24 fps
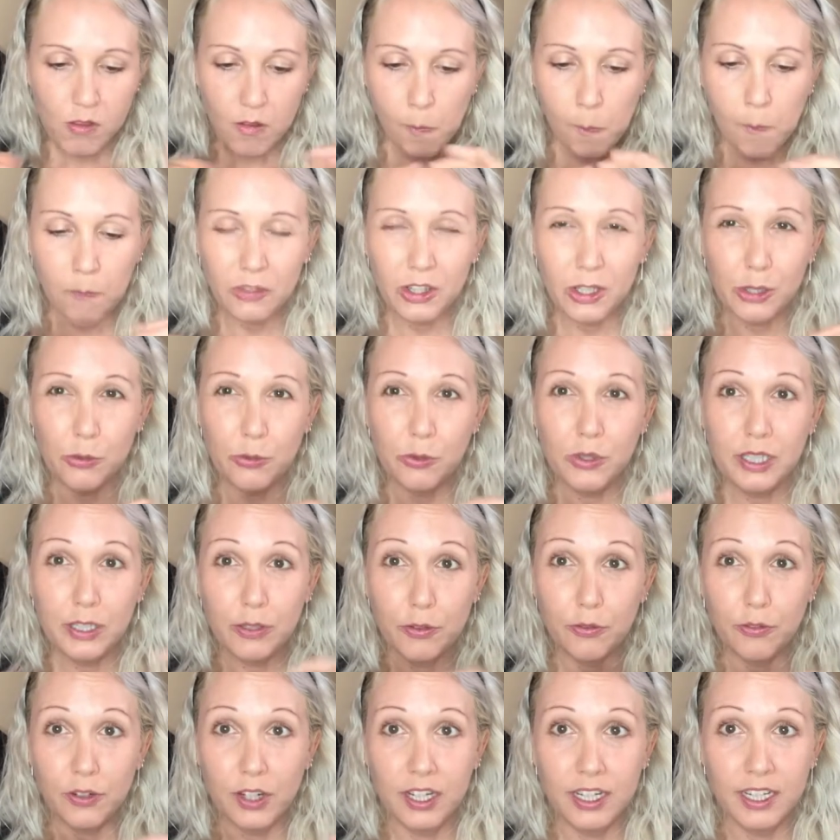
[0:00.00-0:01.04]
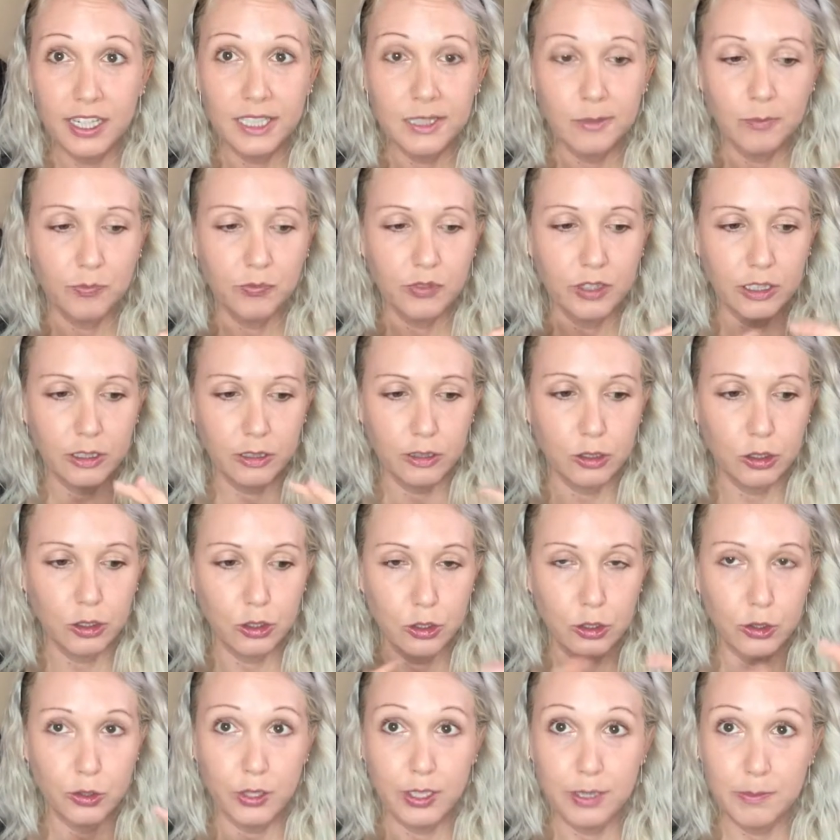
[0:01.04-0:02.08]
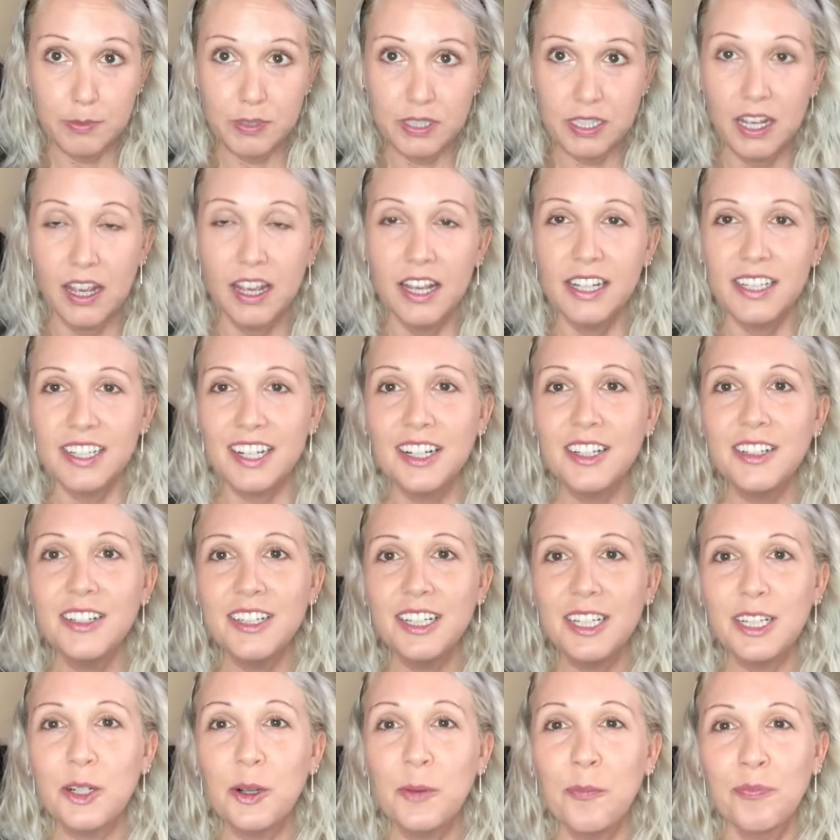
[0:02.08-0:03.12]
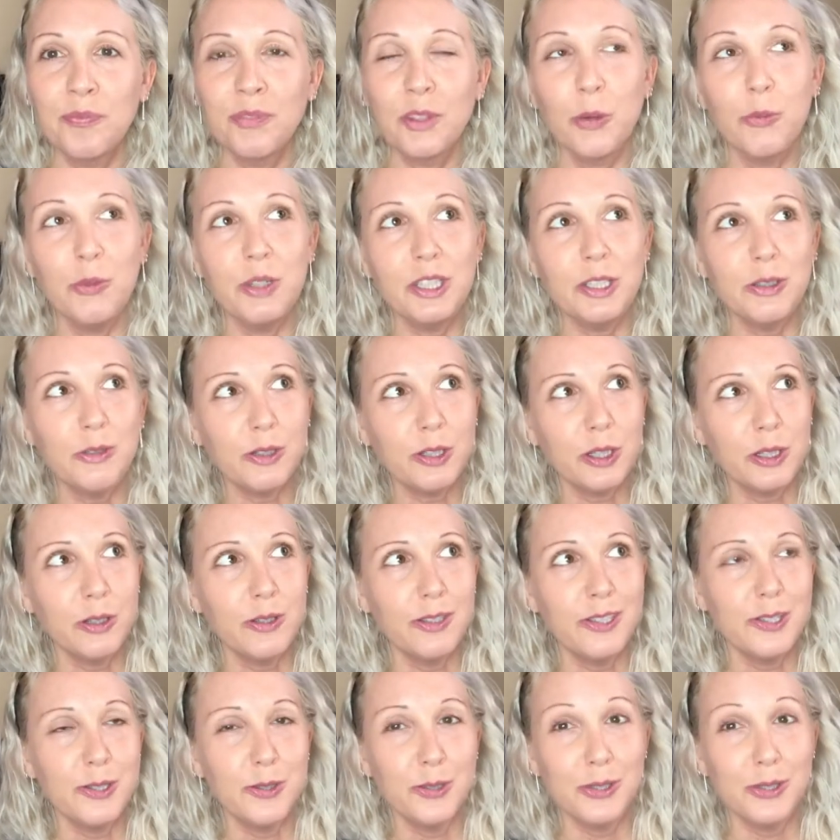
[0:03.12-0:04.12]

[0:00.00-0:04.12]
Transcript: like really fine little strips, kind of like when you go to